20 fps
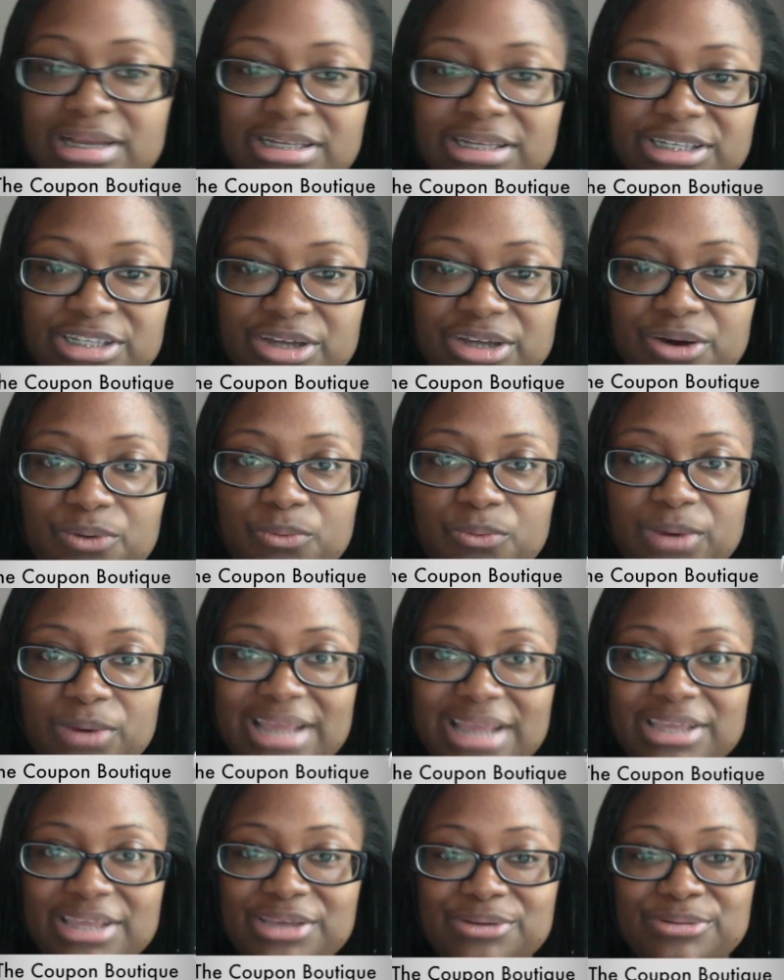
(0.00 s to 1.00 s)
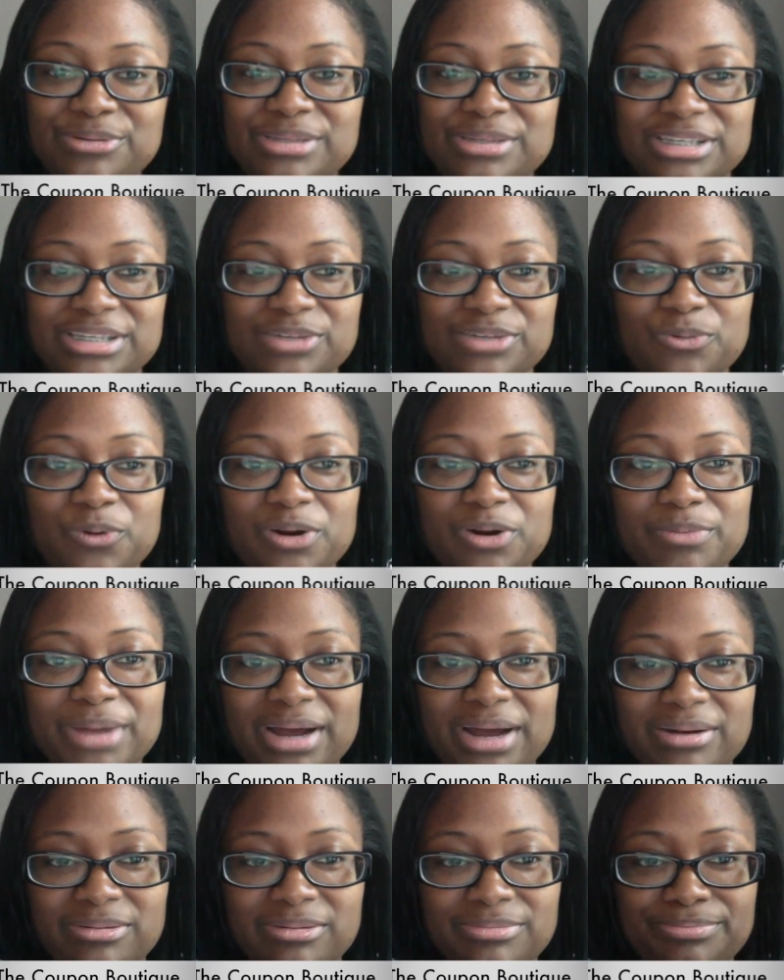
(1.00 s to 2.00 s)
So what I use is a water
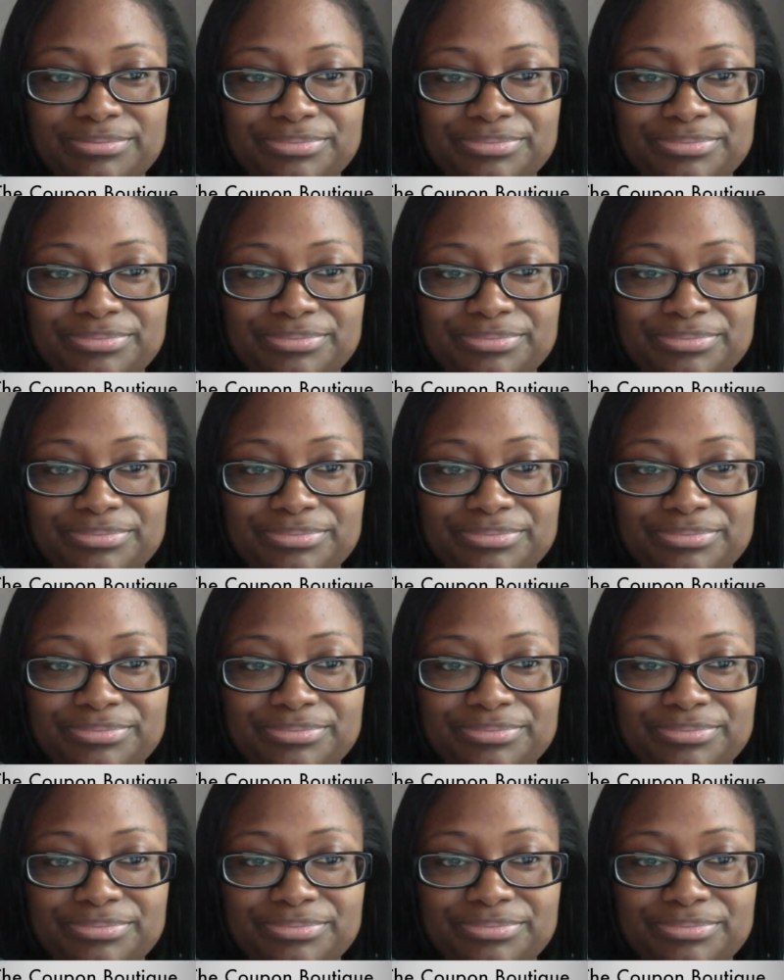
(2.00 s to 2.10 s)
bottle.